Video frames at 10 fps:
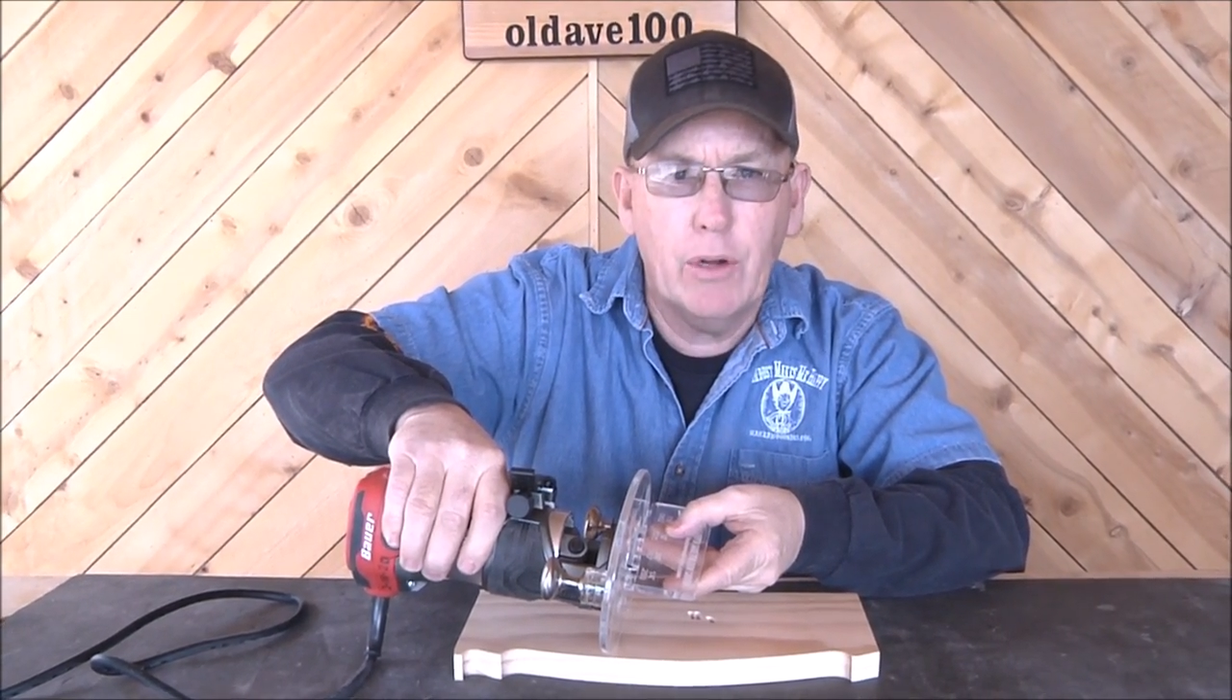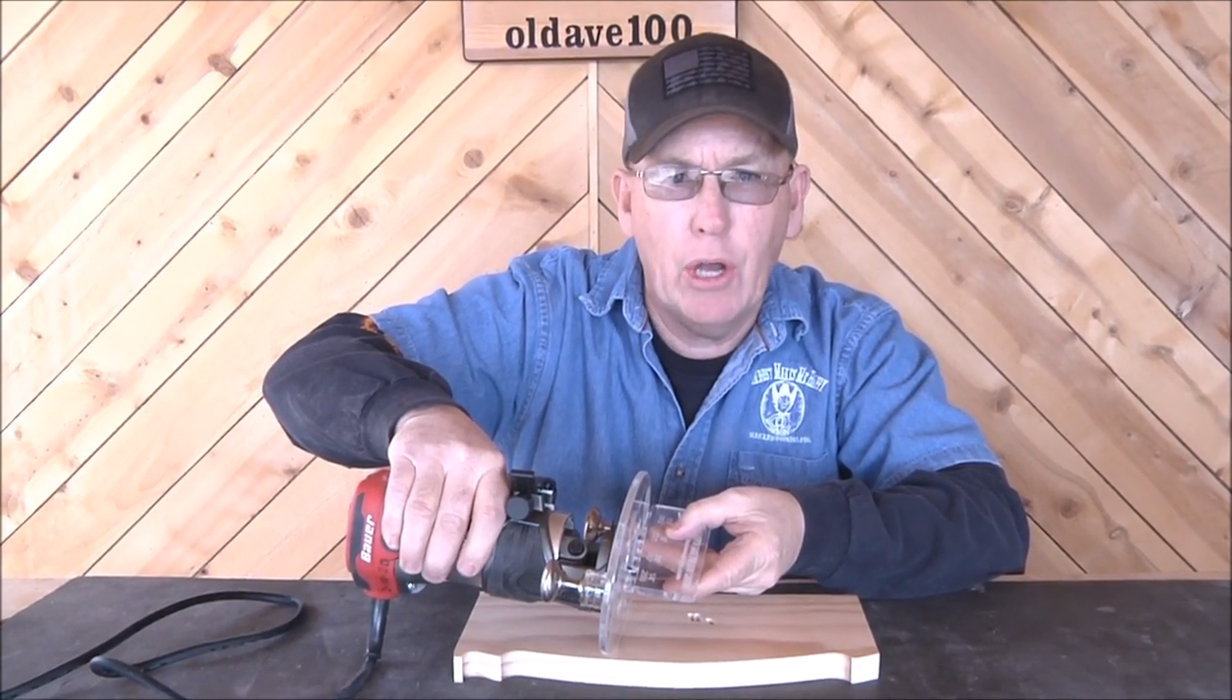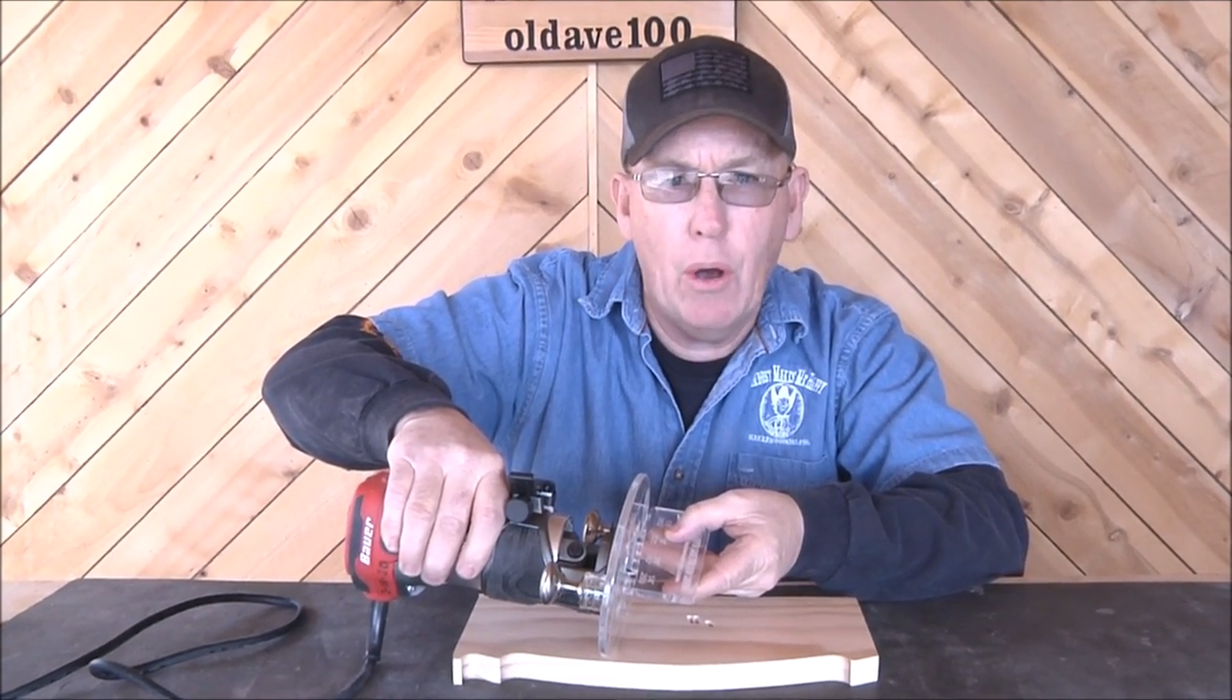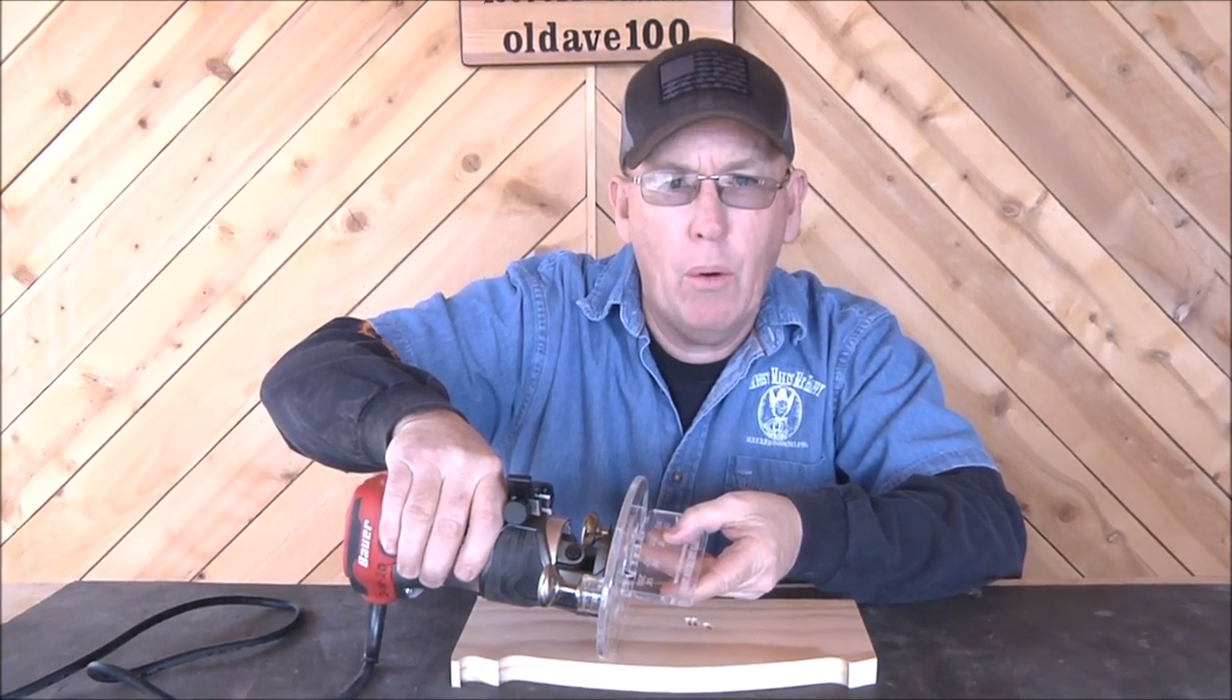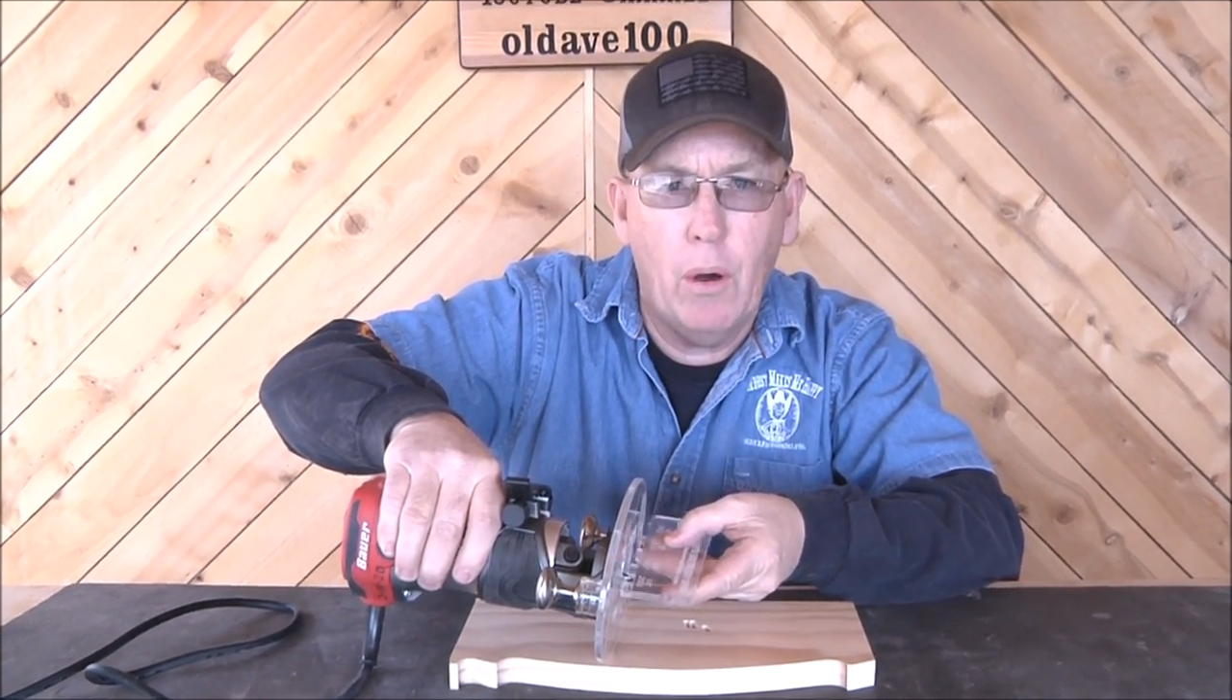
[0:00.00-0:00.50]

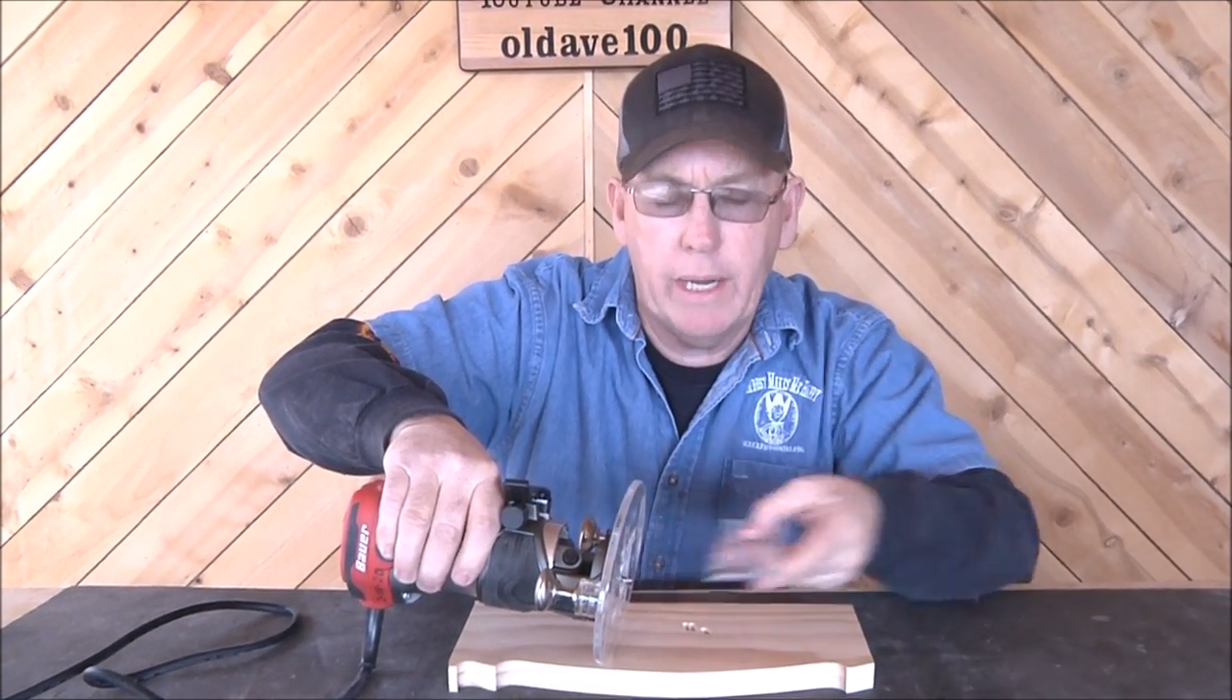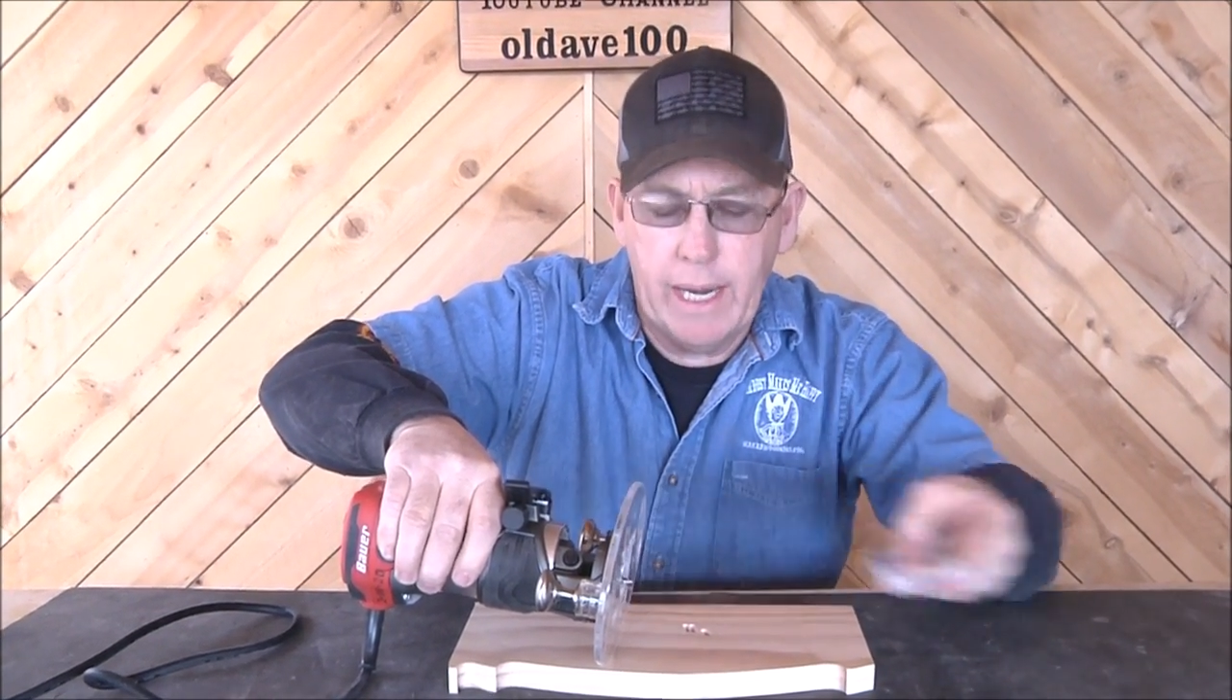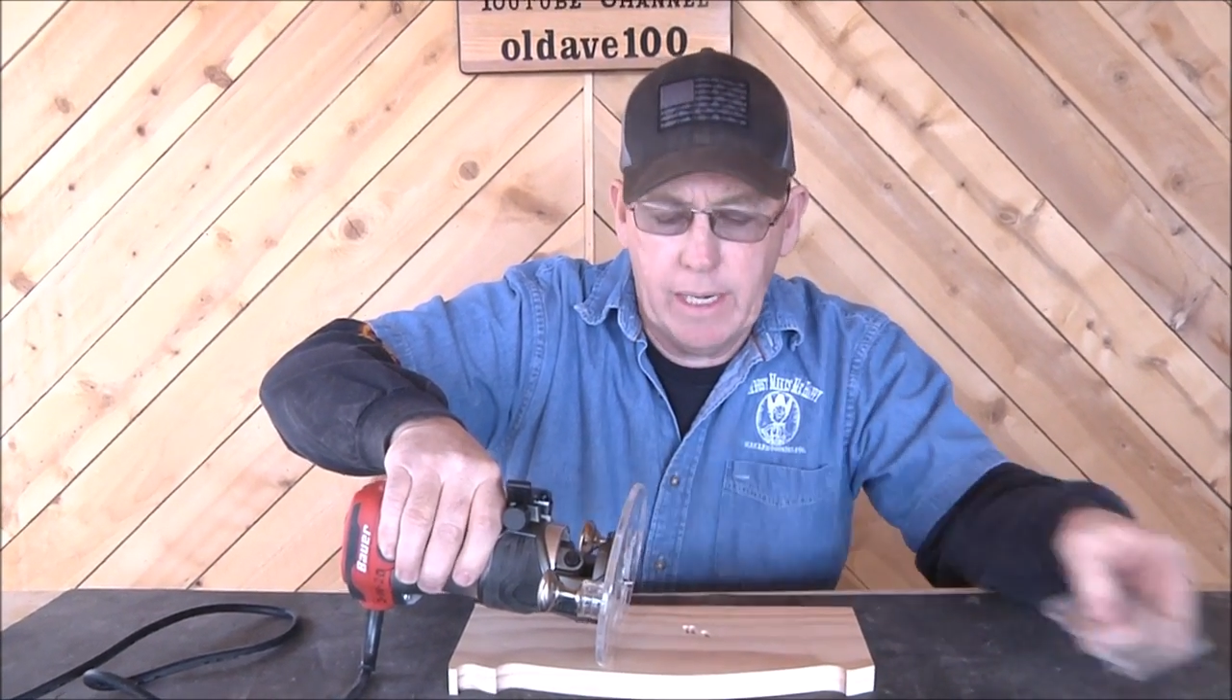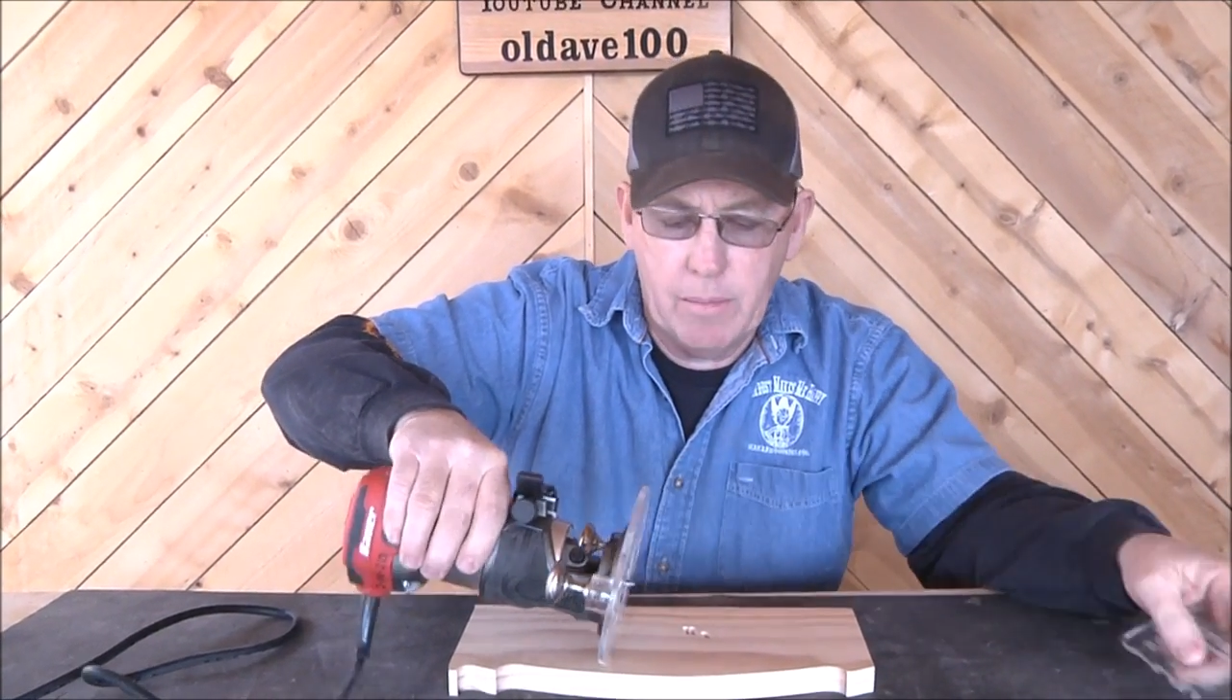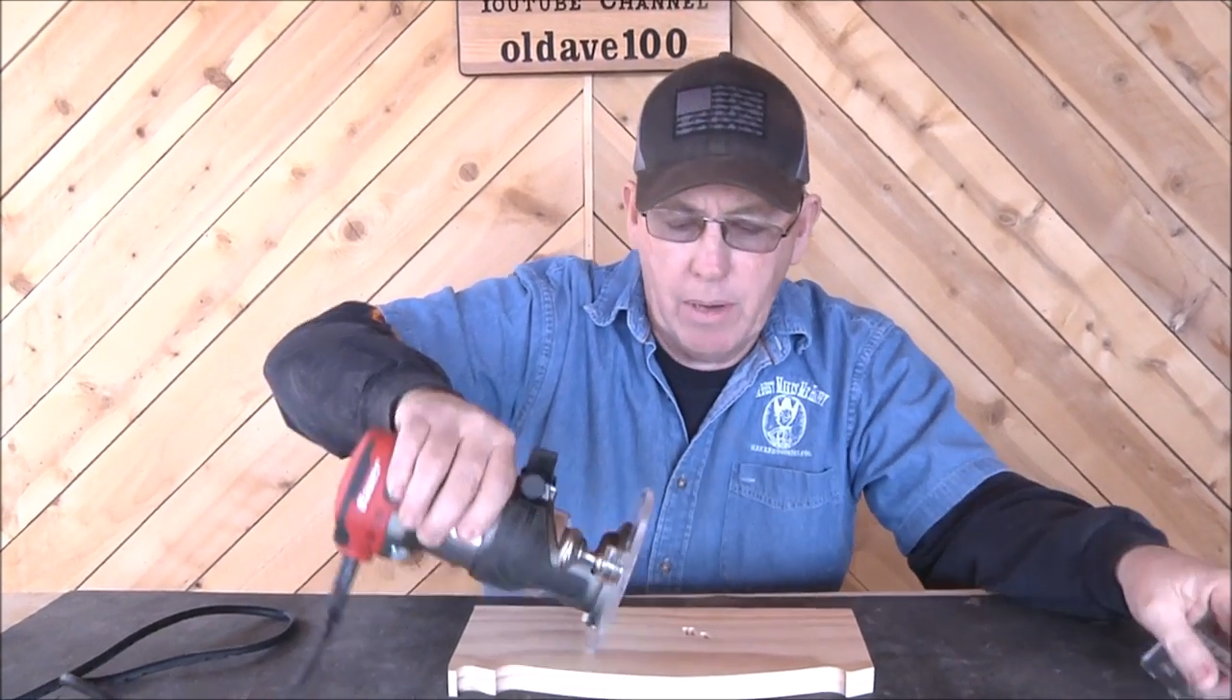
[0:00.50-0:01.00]
go on any